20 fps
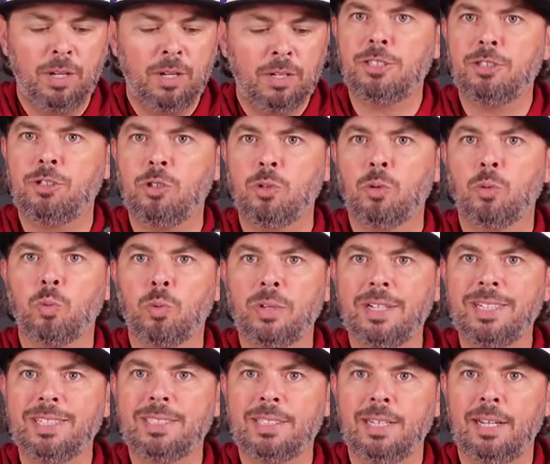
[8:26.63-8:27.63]
This shoe
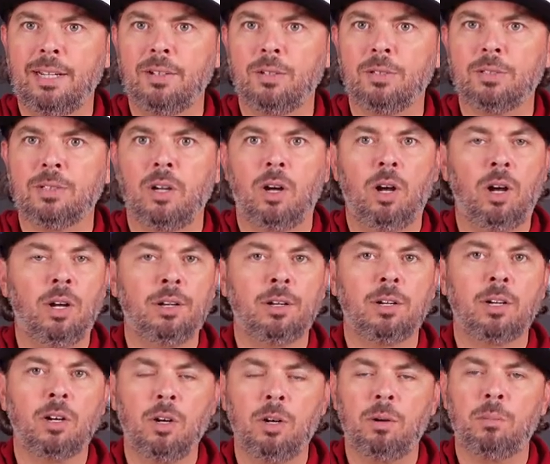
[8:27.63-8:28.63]
resales on
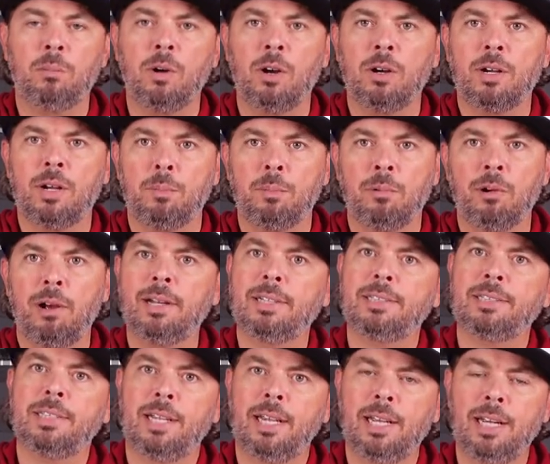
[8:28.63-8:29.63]
the current market
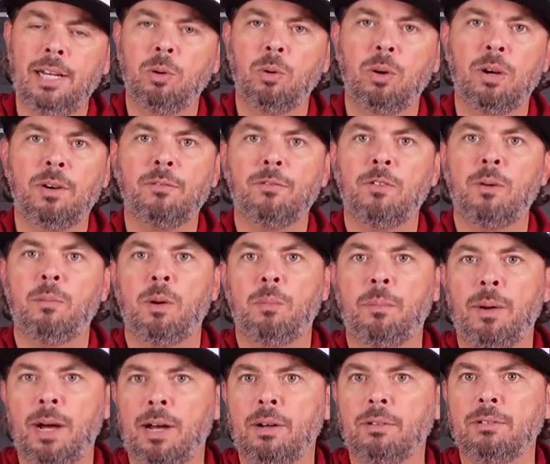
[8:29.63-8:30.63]
price at anywhere from
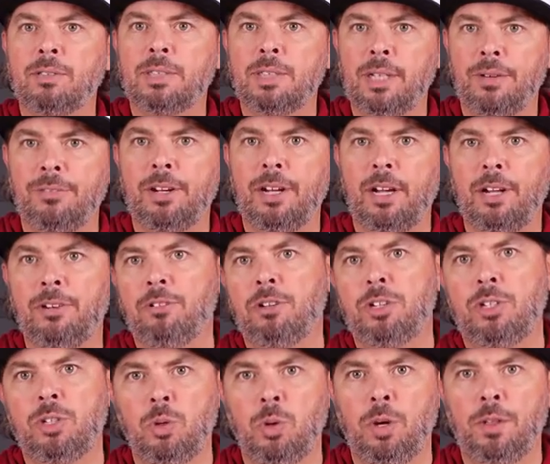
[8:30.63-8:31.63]
about
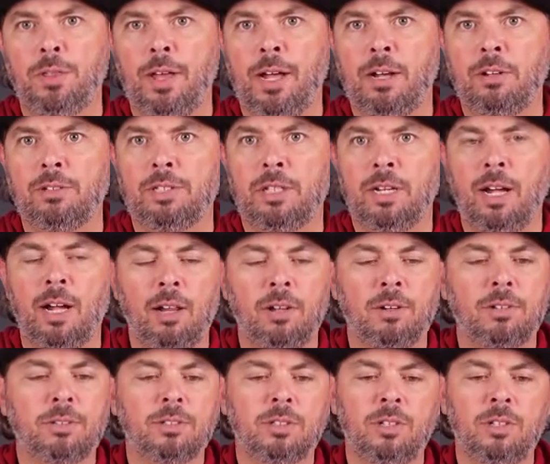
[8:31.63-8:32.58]
$700 to $1,000.